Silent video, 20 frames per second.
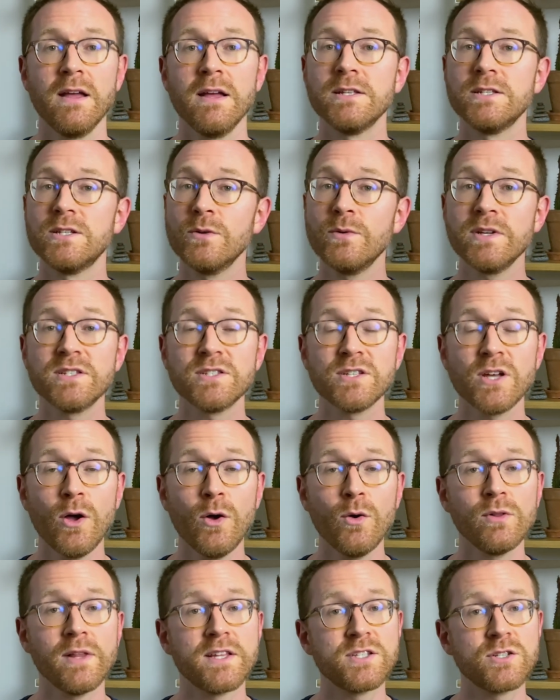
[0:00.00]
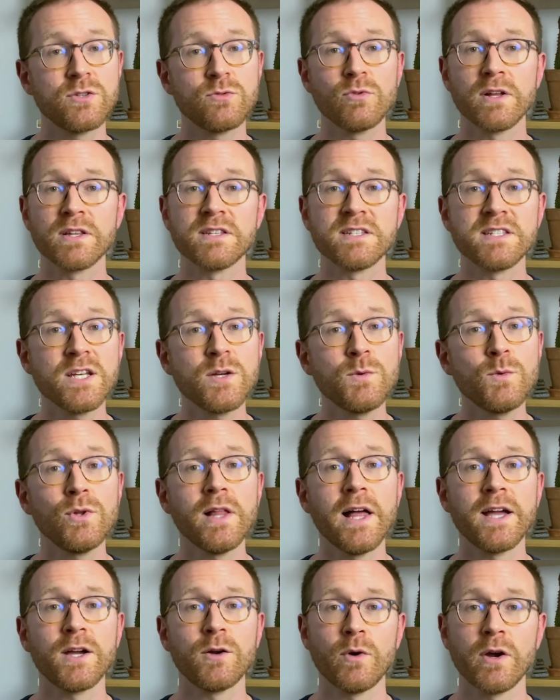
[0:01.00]
Doing so lets you run
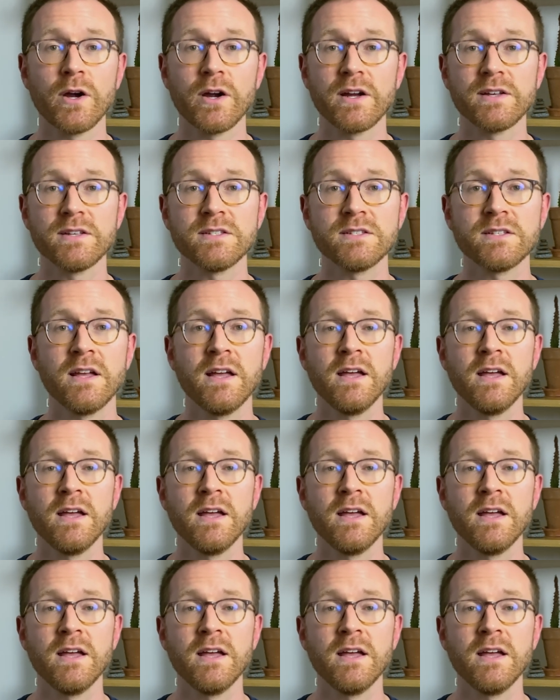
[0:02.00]
SQL-like queries.